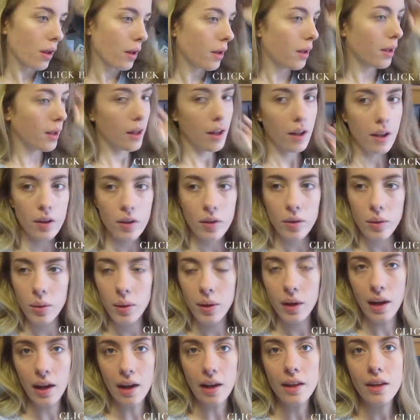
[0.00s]
And
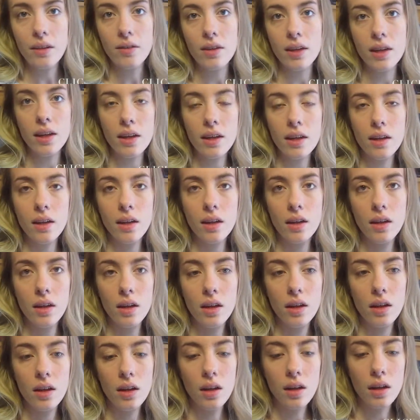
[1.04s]
we are leaving,
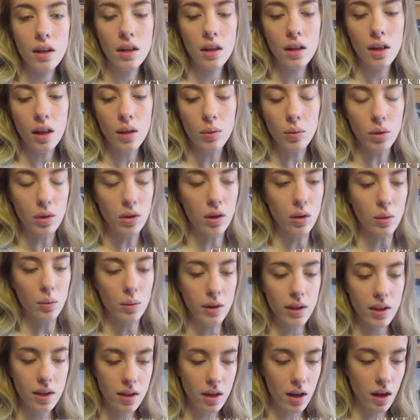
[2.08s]
what are
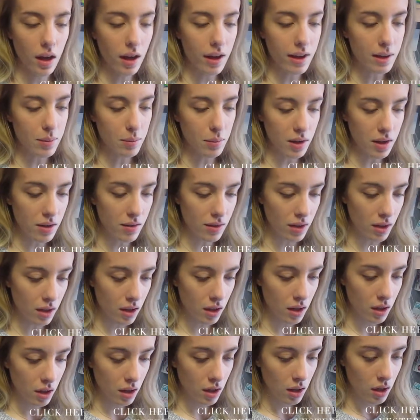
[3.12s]
we? I am leaving
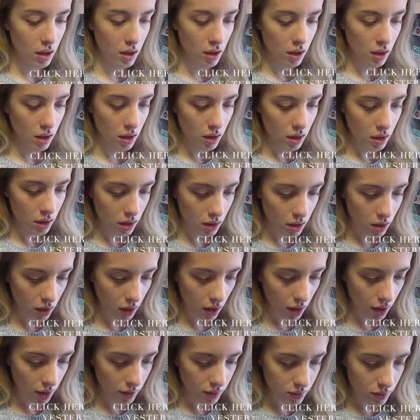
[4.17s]

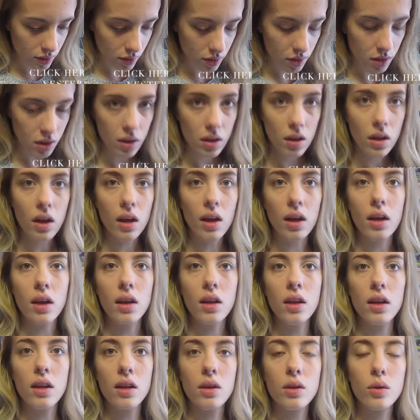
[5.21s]
Clive's
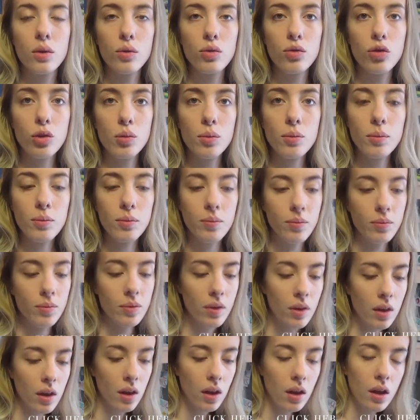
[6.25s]
room
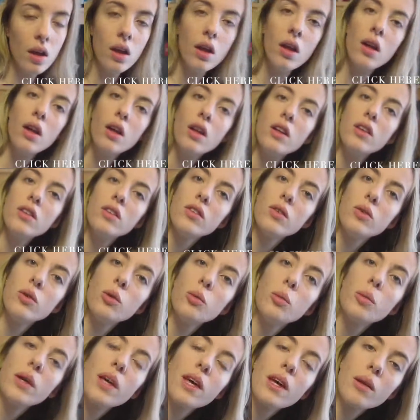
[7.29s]
to
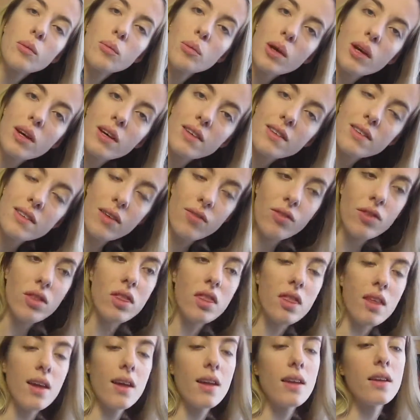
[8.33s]
begin my 7th
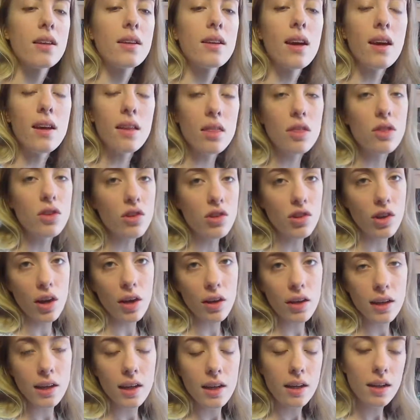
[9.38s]
and 8th
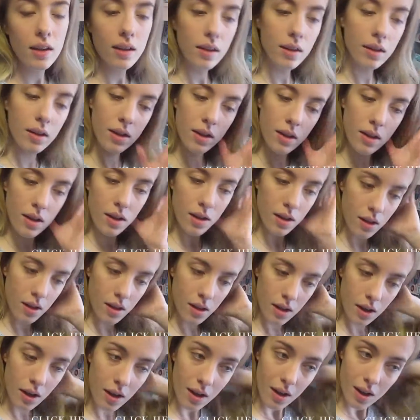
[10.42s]
journey
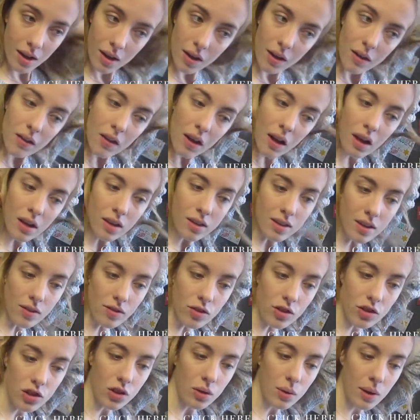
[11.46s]
in the last
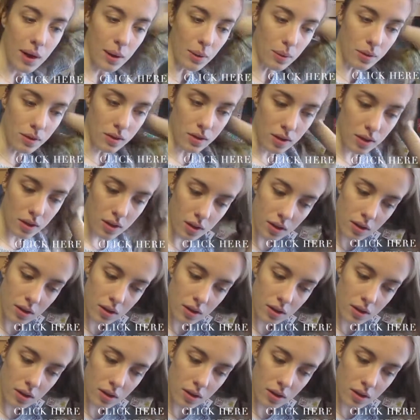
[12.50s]
72 hours.